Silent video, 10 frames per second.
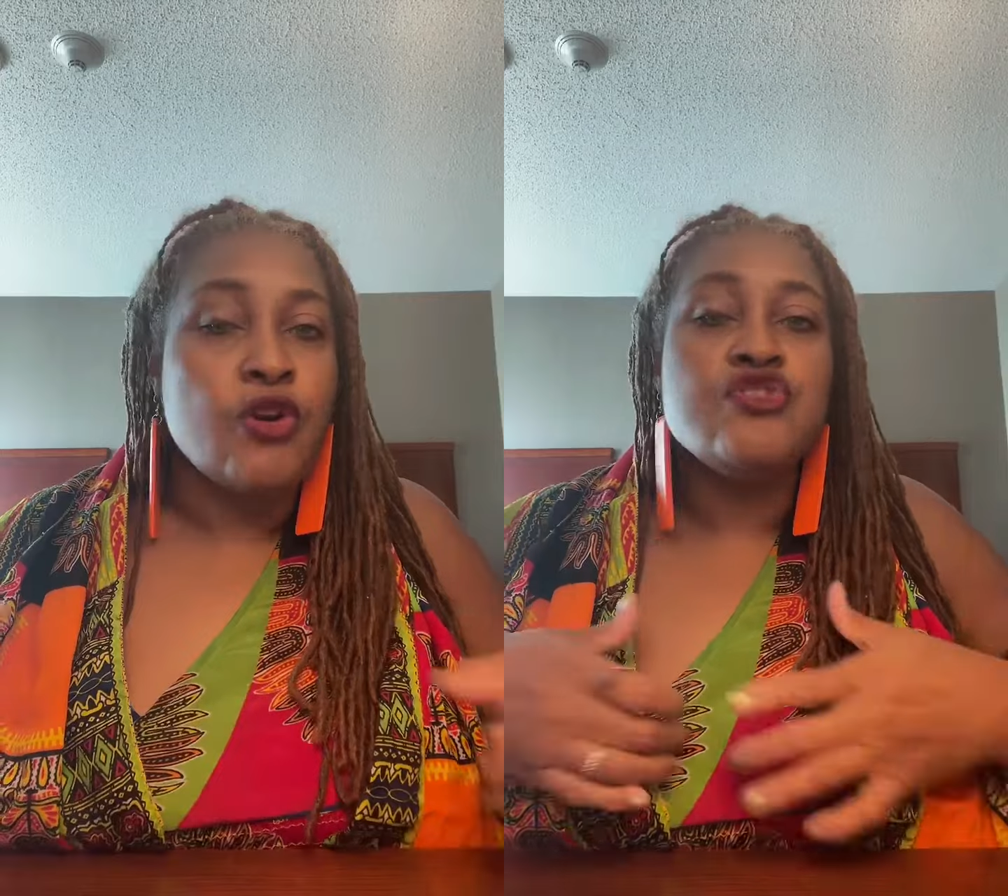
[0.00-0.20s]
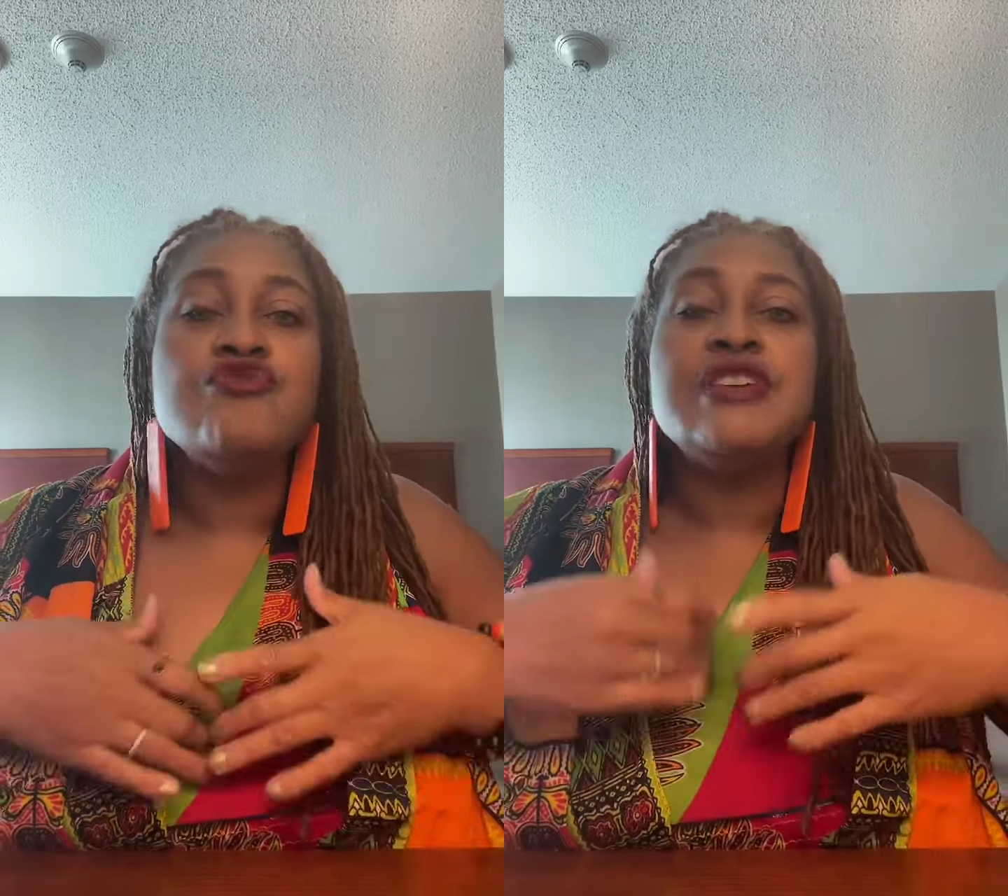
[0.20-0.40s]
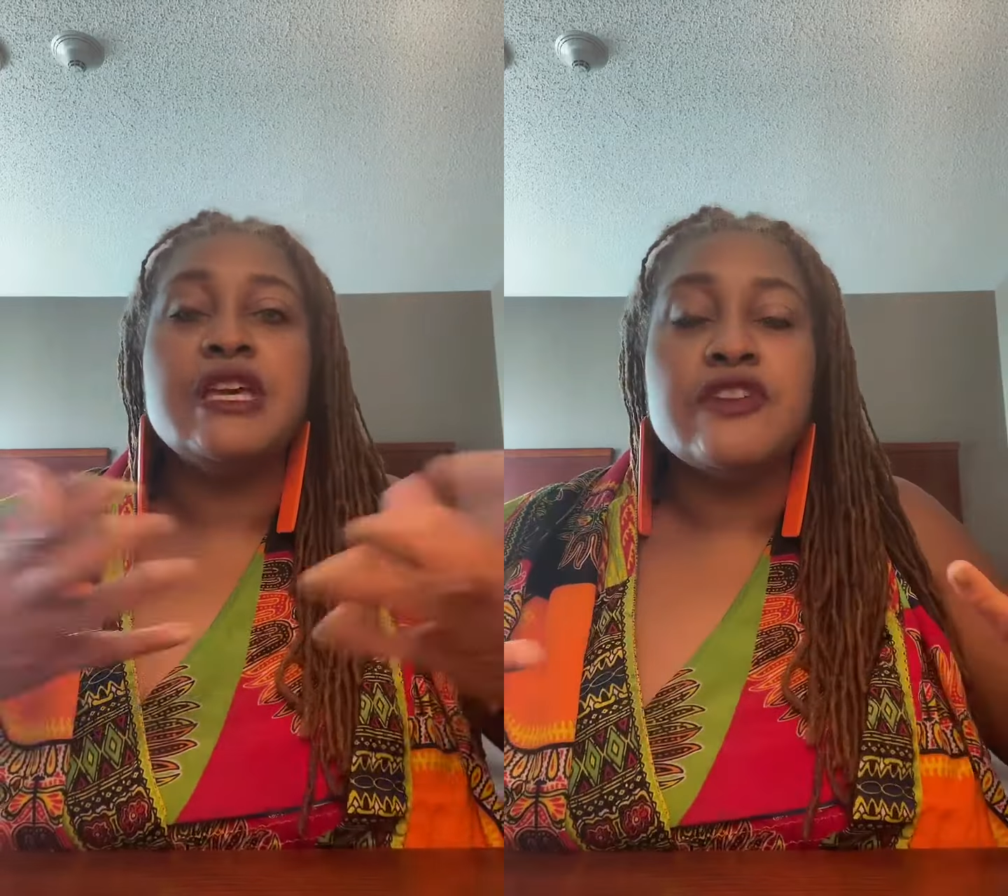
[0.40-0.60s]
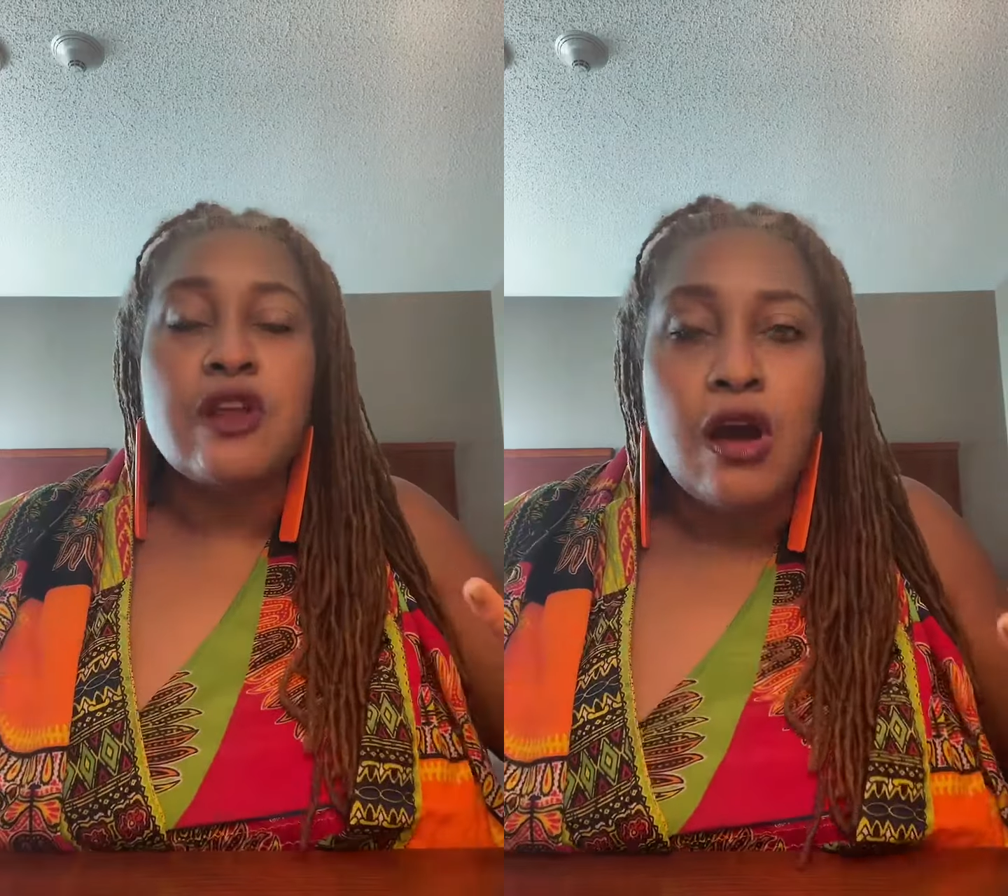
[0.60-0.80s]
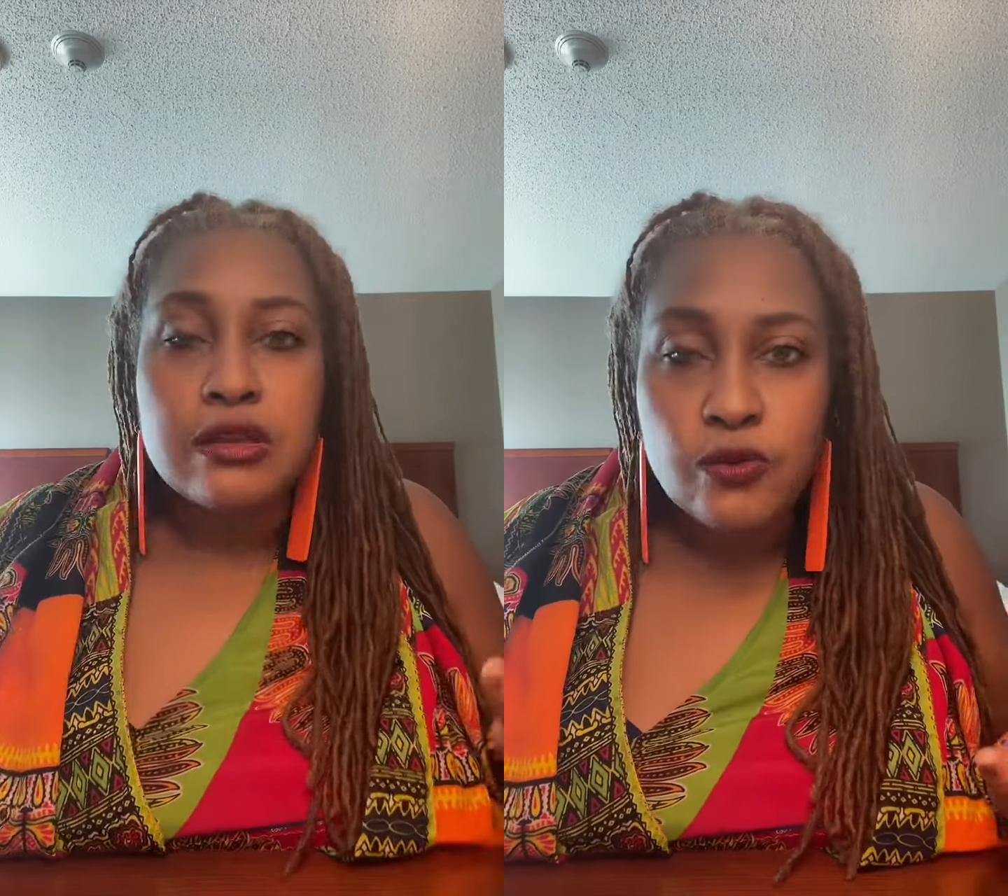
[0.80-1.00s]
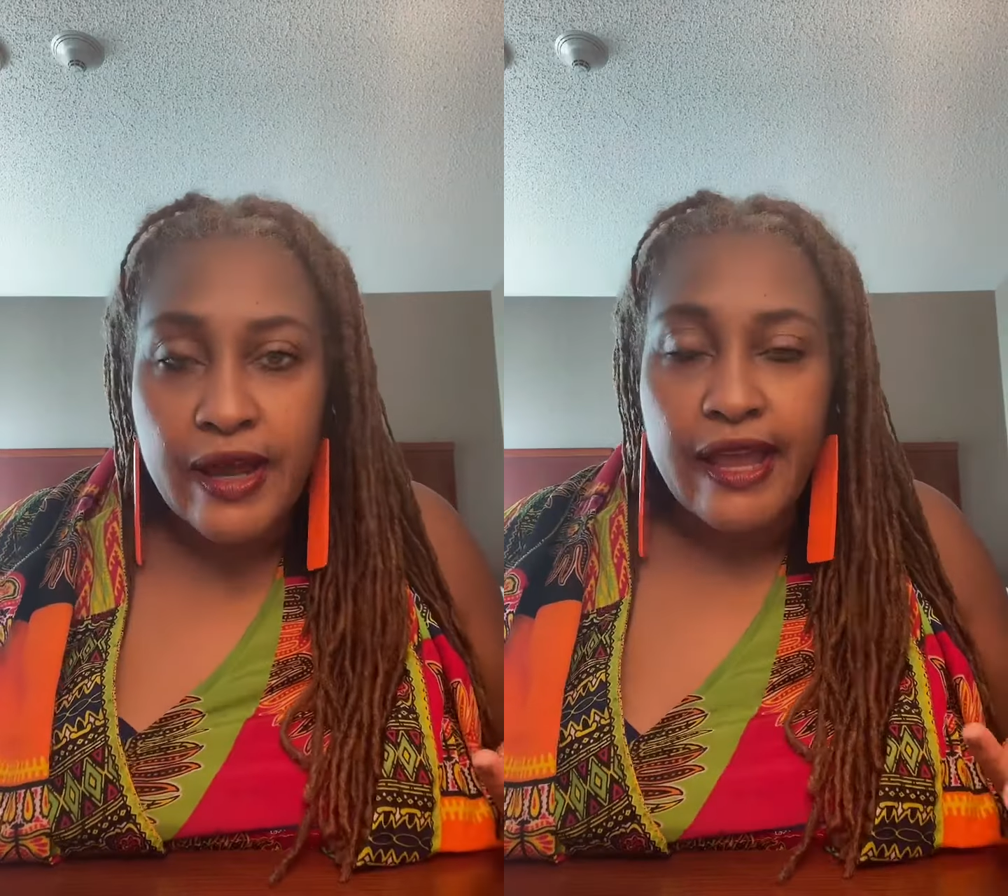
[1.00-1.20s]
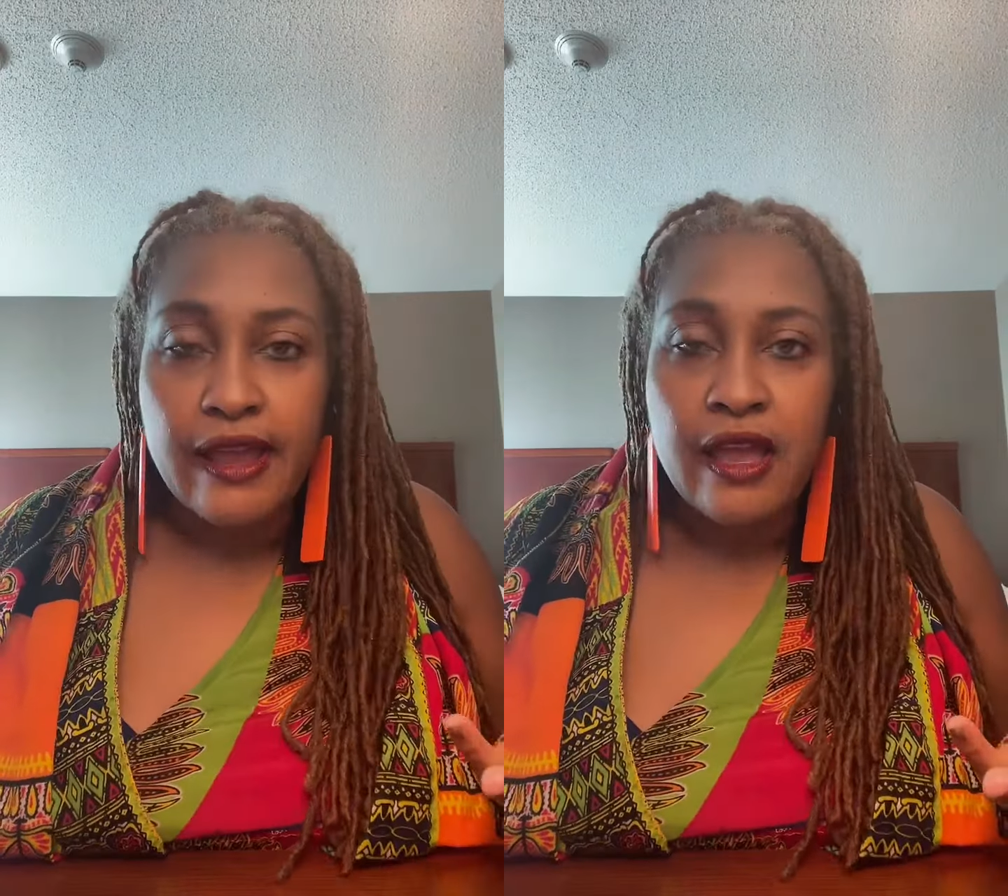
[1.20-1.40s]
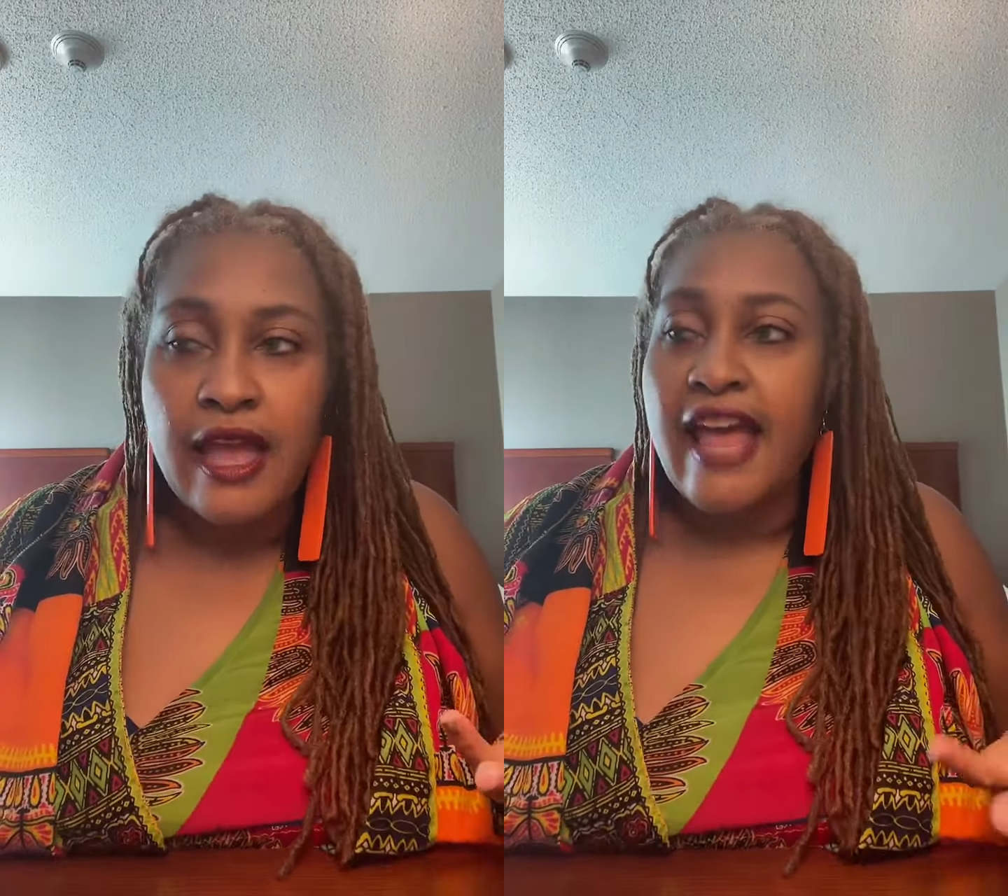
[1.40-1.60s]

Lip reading: Or you give it all away